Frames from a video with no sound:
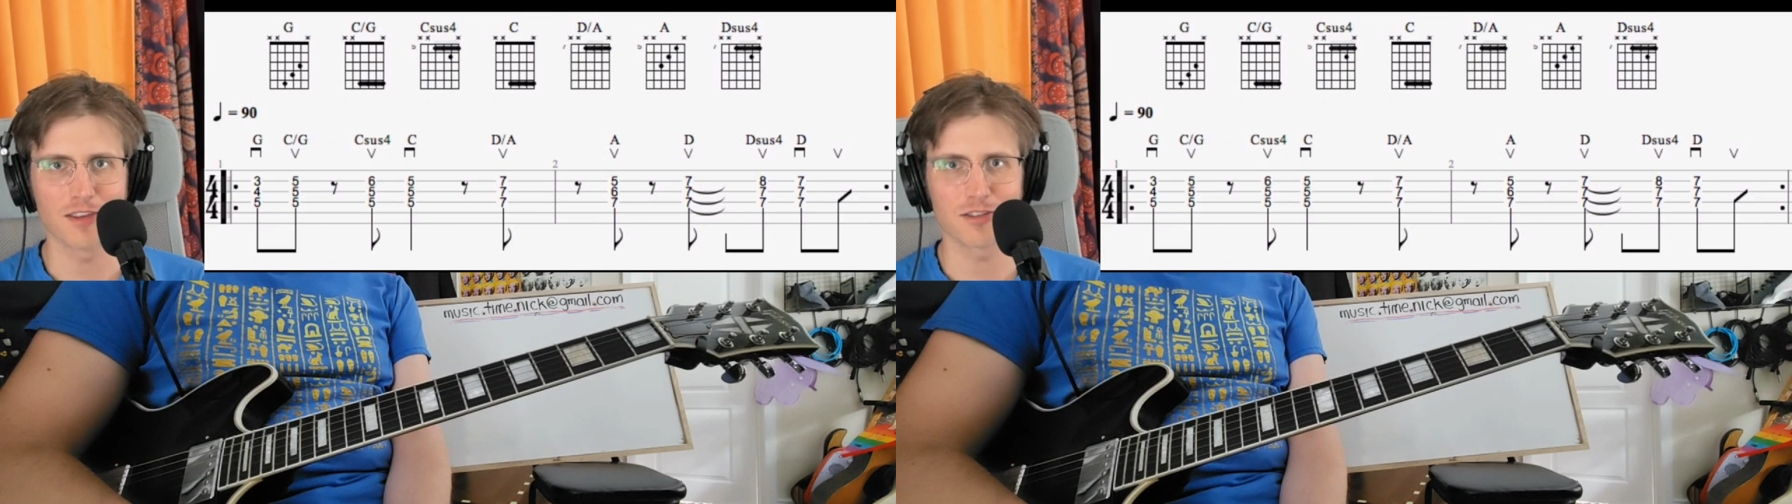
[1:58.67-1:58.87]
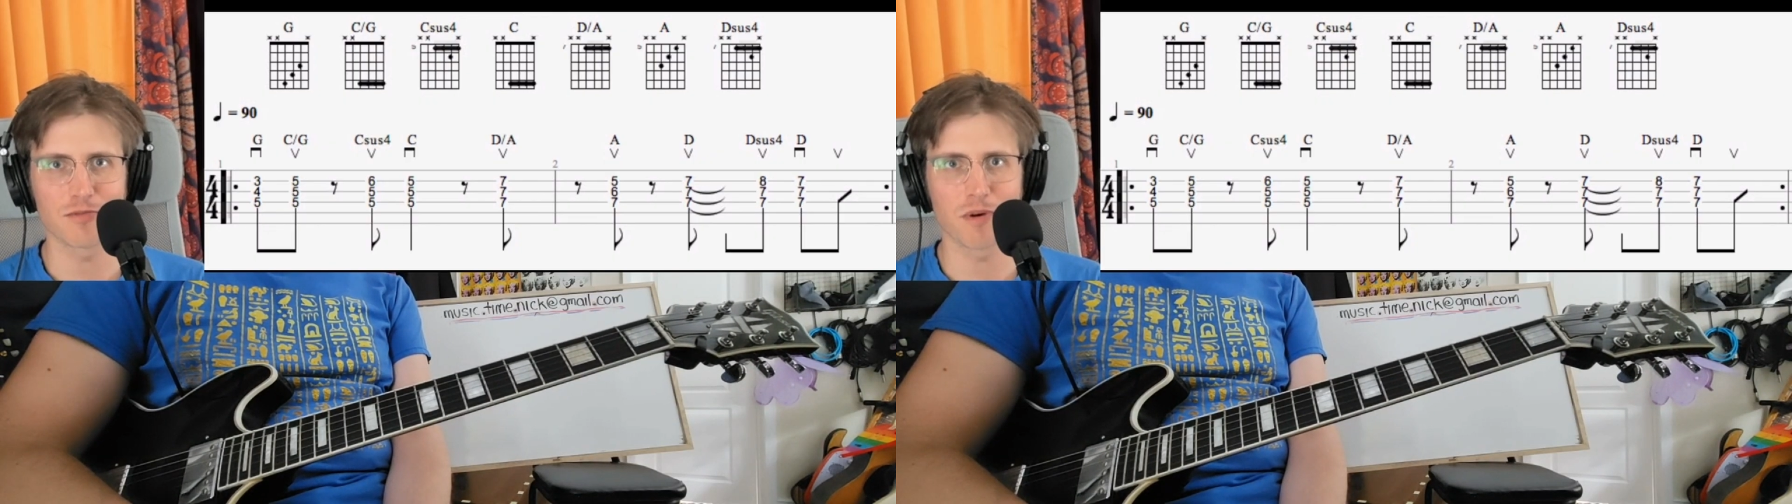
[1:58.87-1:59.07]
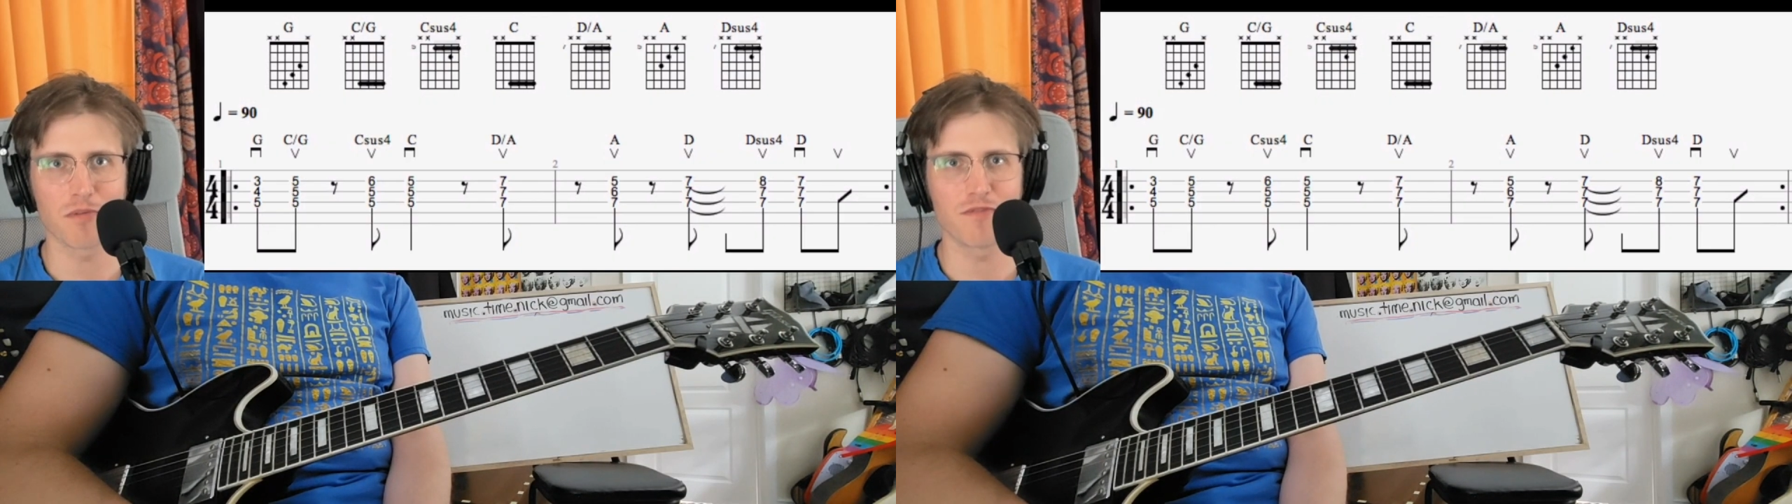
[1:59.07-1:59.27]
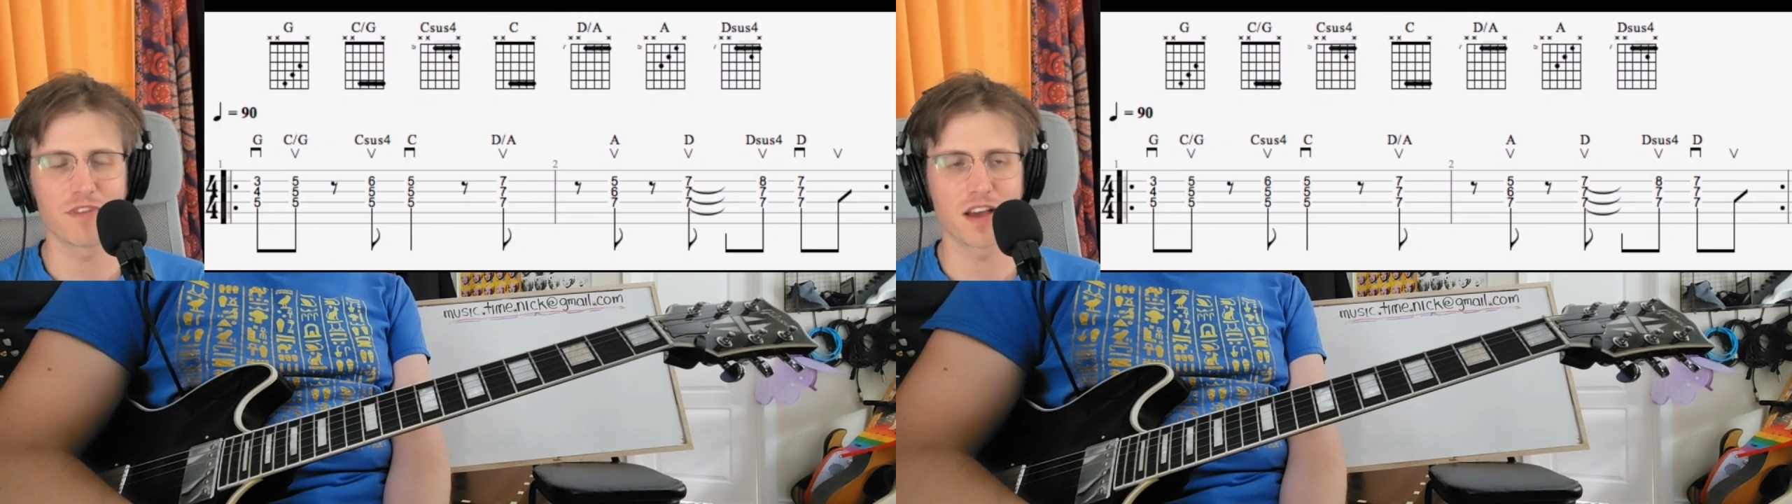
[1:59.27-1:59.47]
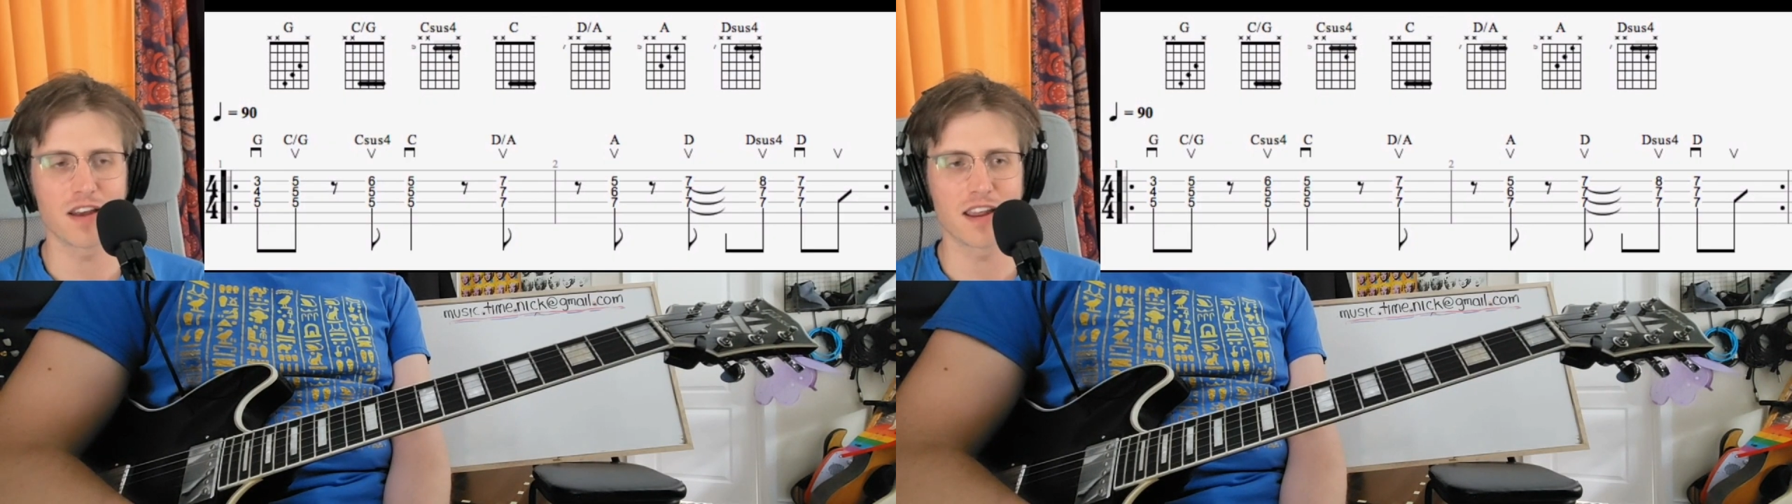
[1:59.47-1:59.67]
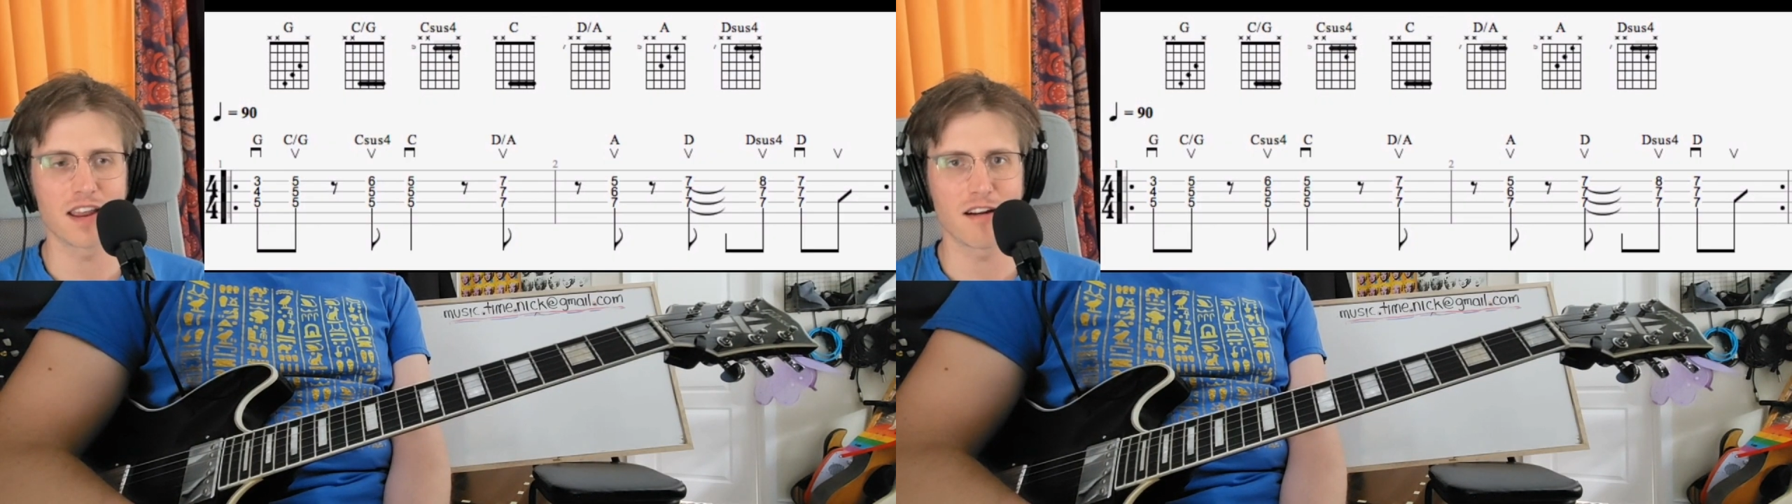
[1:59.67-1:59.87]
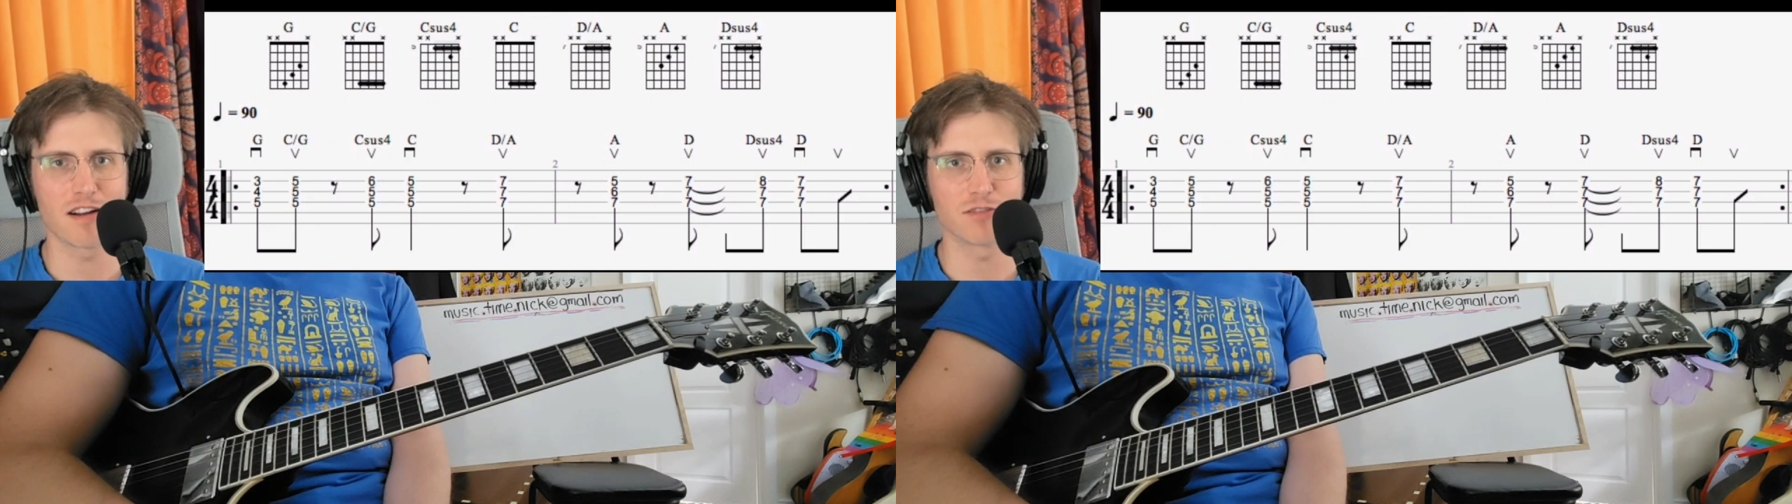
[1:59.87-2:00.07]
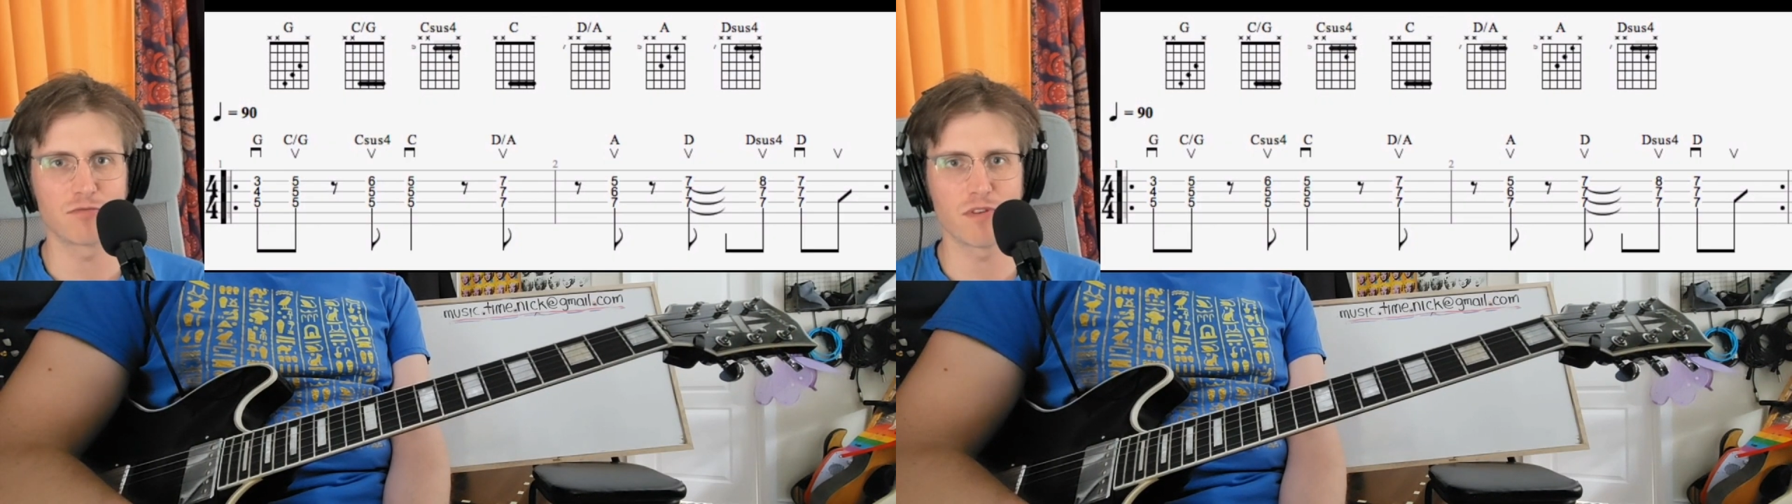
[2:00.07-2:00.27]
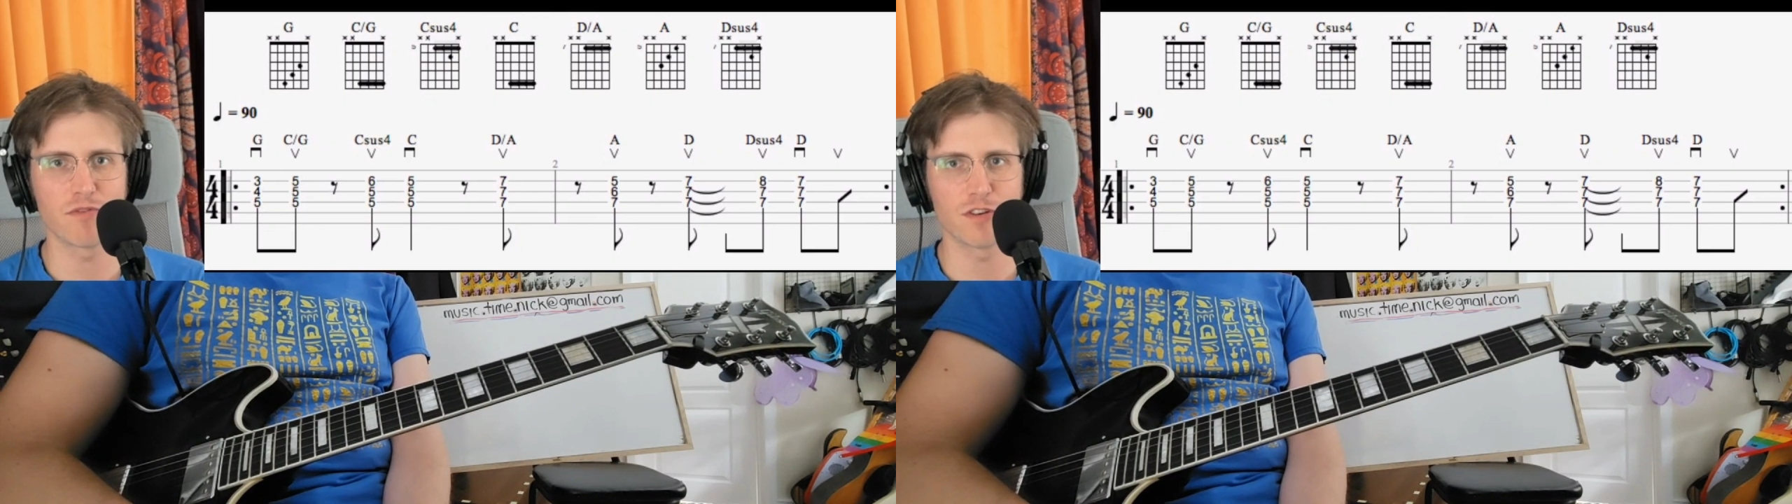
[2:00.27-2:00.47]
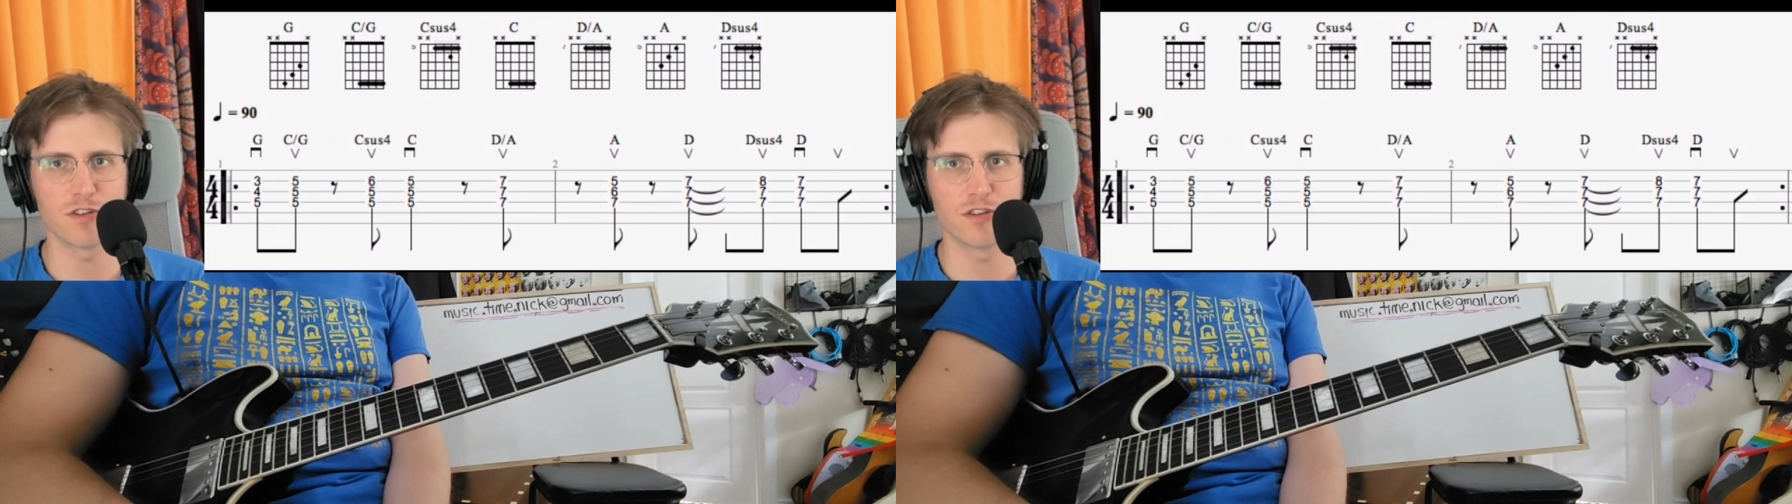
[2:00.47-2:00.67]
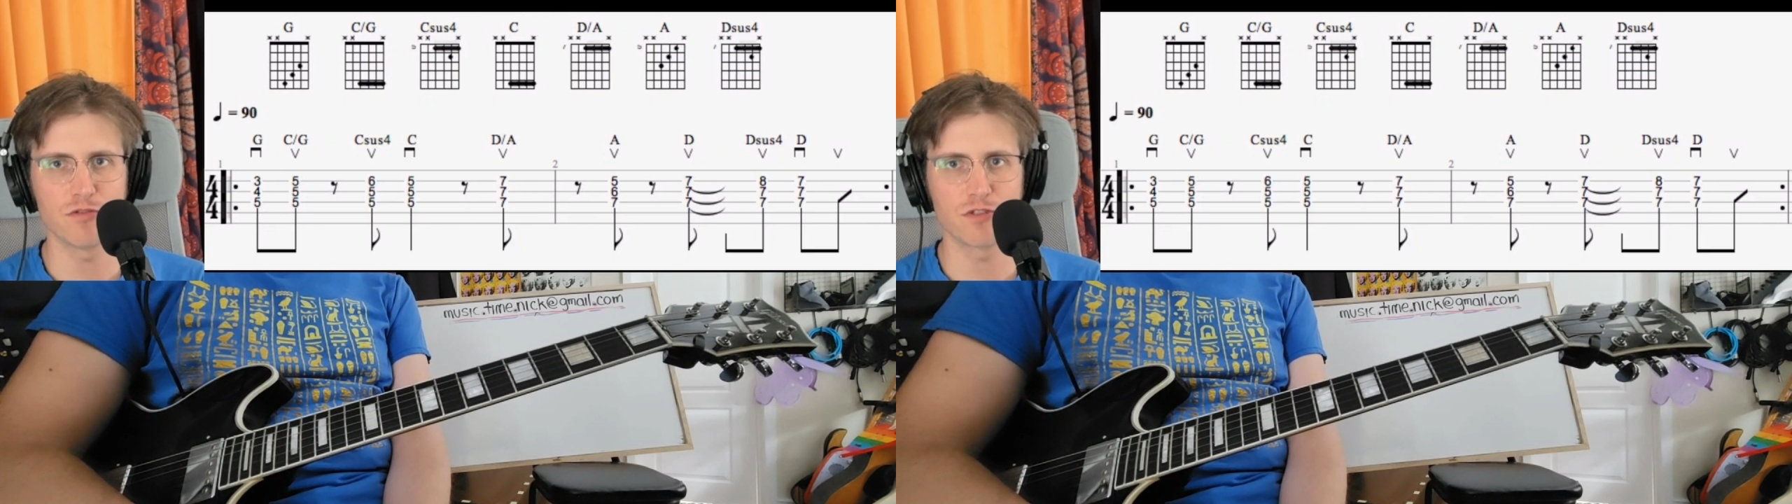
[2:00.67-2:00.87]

So what we've done here is we've reduced